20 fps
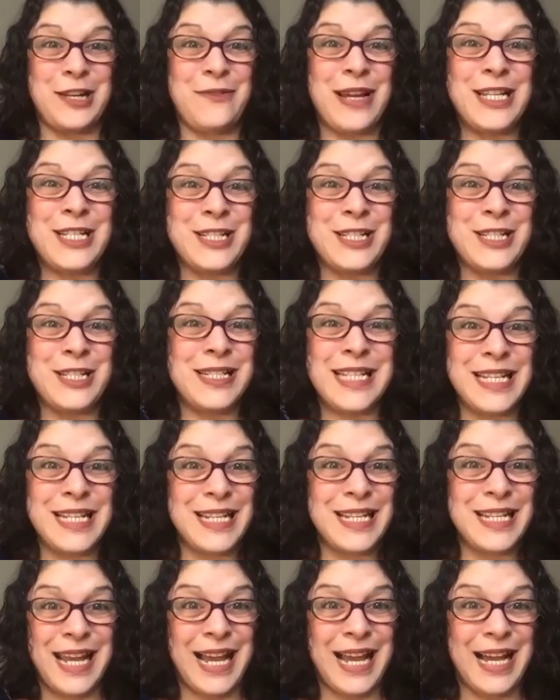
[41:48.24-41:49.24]
that probably, I
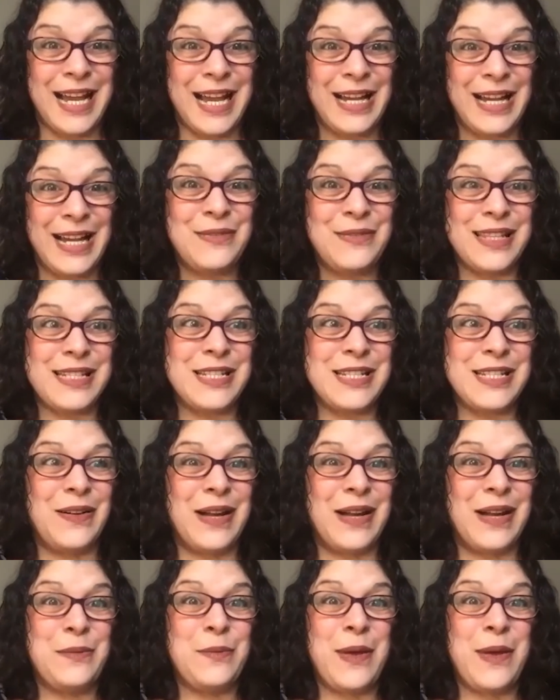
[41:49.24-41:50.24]
know, my generation didn't
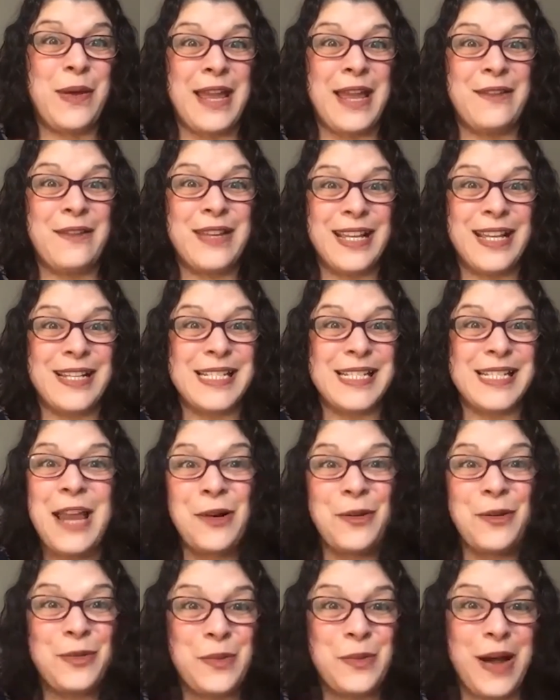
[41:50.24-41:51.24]
have at the time, where
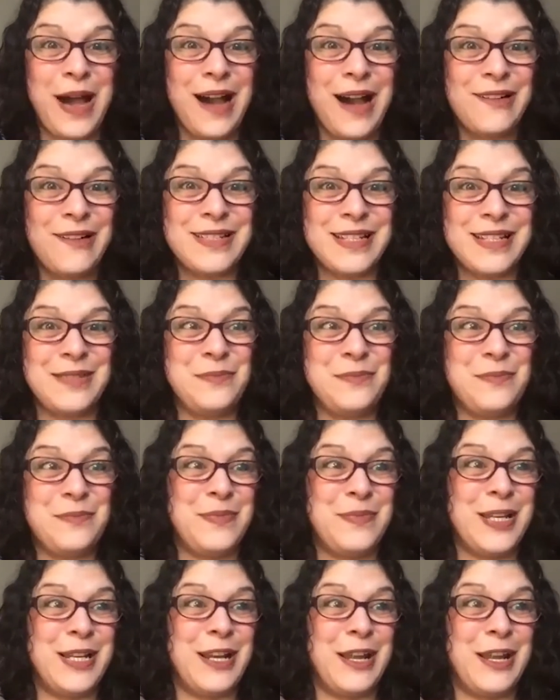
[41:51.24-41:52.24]
they can take on the
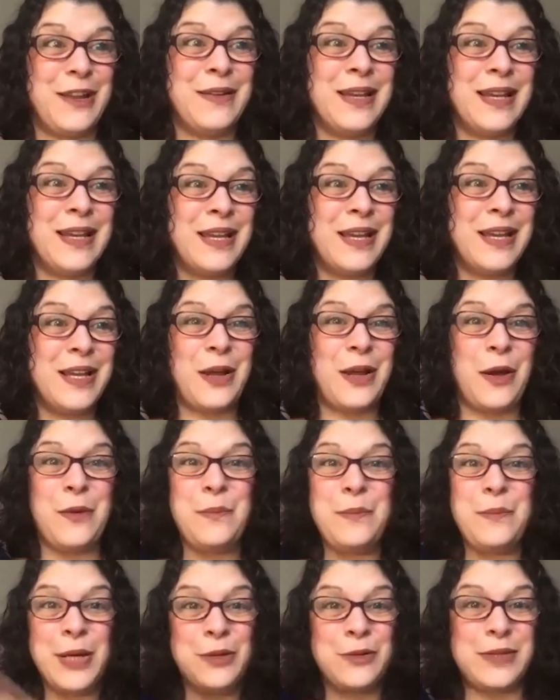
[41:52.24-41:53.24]
world and, you know, go
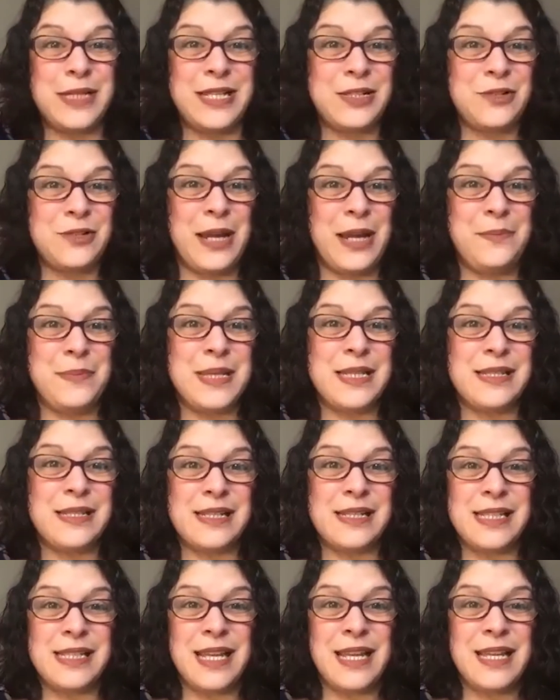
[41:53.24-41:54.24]
and build these great
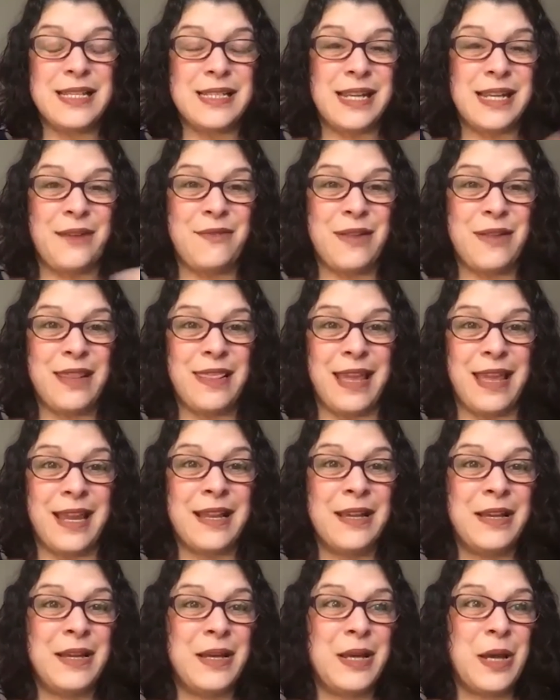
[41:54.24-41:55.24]
businesses and everything.
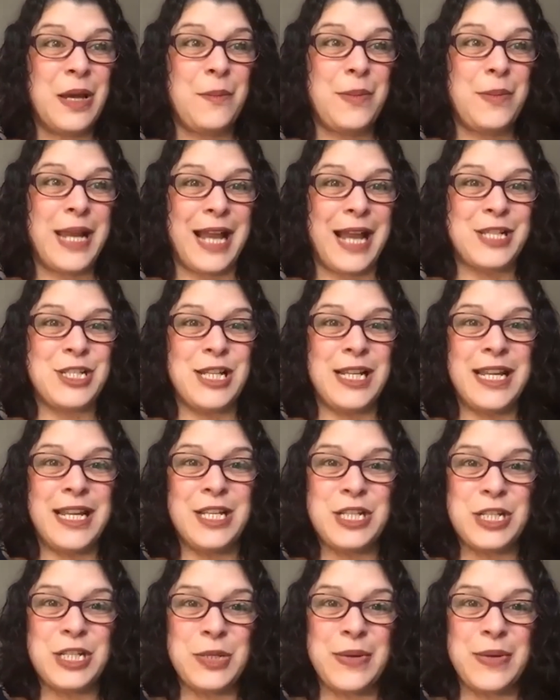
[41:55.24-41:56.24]
But actually
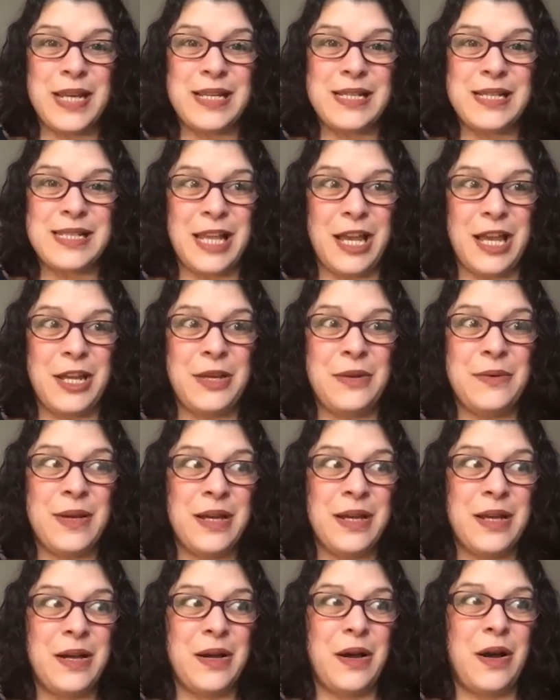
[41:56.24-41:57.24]
in doing so,
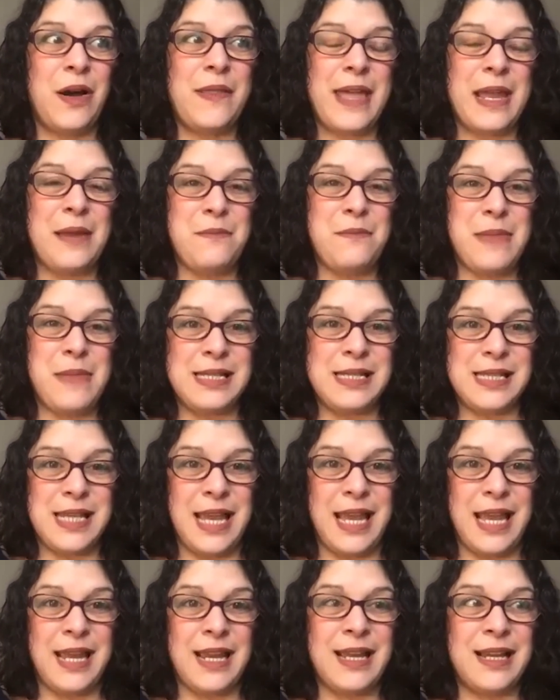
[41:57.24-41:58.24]
are they
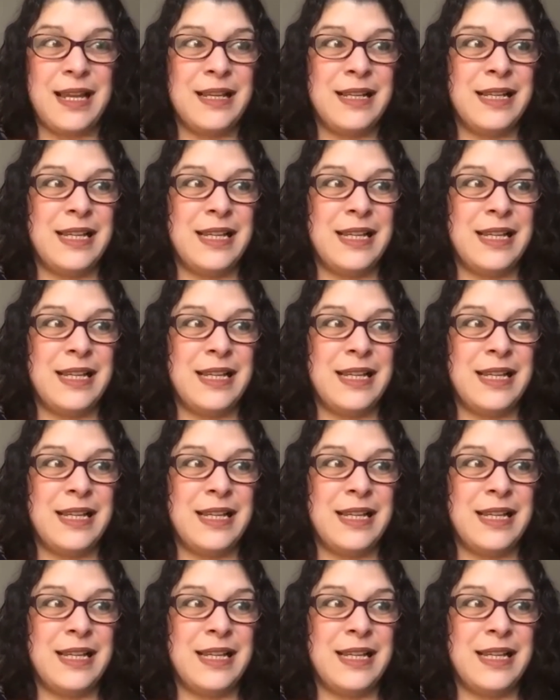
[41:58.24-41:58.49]
missing,